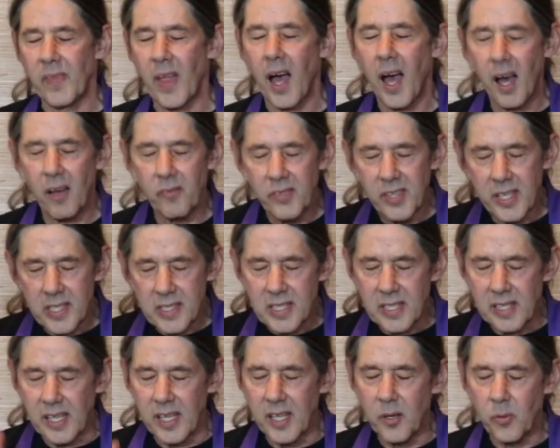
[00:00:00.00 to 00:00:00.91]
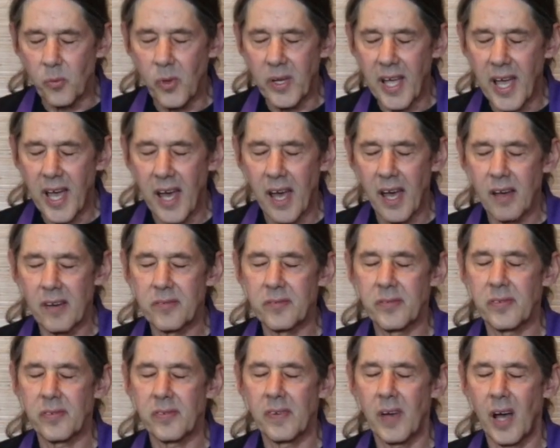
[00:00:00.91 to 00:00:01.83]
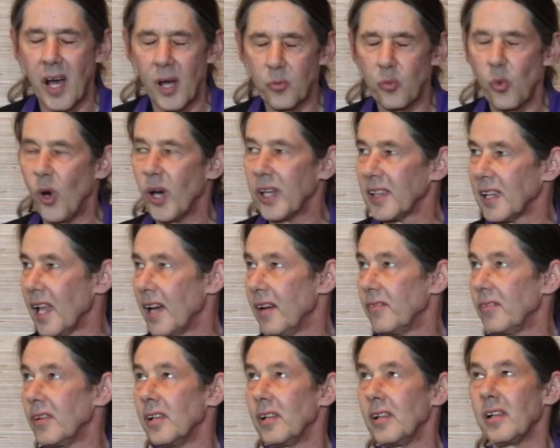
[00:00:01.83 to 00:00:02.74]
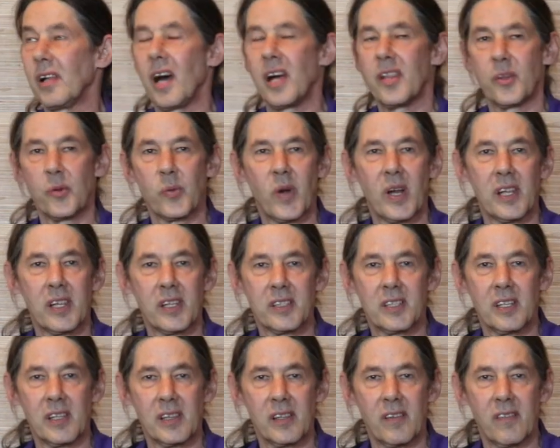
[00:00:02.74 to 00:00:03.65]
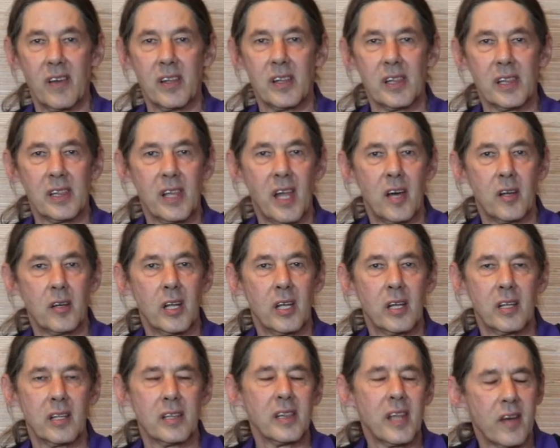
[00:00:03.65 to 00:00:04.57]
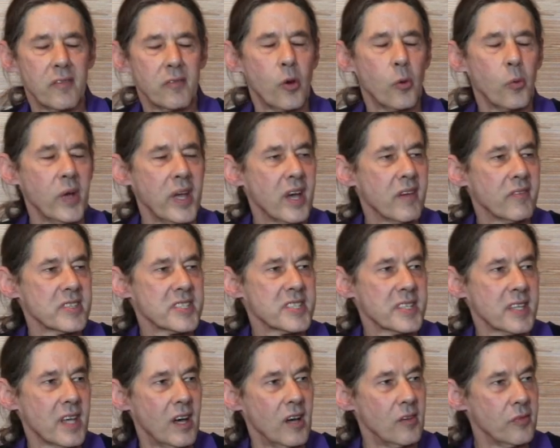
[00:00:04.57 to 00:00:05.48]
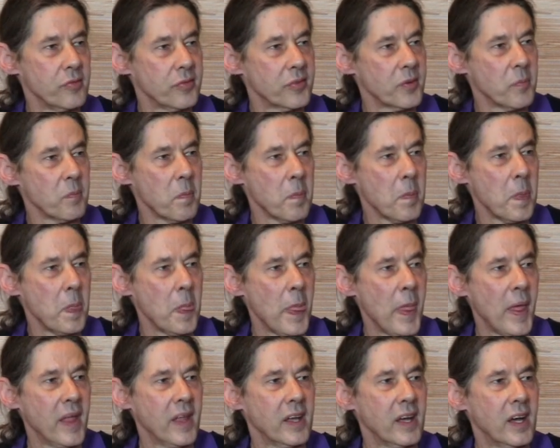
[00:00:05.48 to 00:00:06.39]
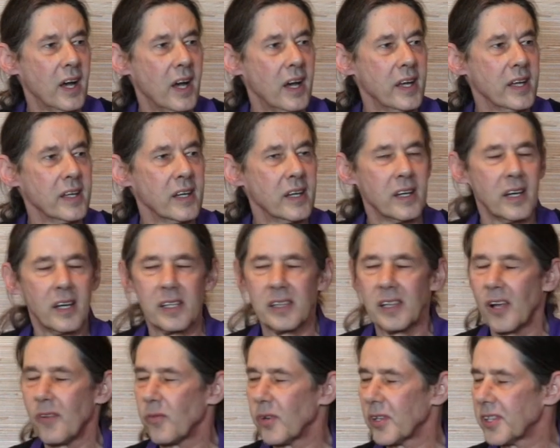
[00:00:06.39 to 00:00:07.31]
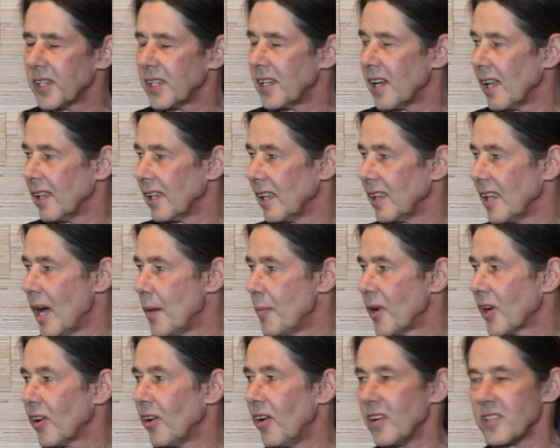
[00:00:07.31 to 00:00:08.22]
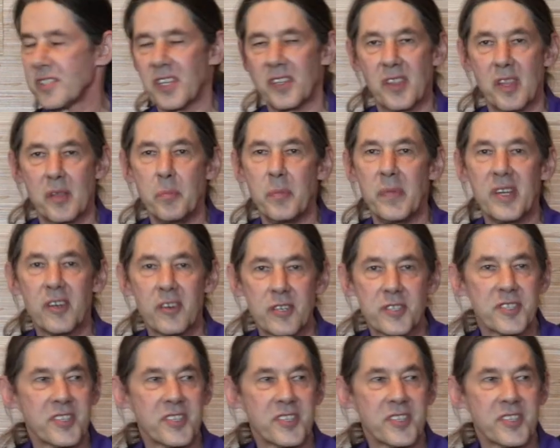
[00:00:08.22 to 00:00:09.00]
obviously we have, on one level, on the relative level, we have a self. I love what the Dalai Lama calls it, the mirror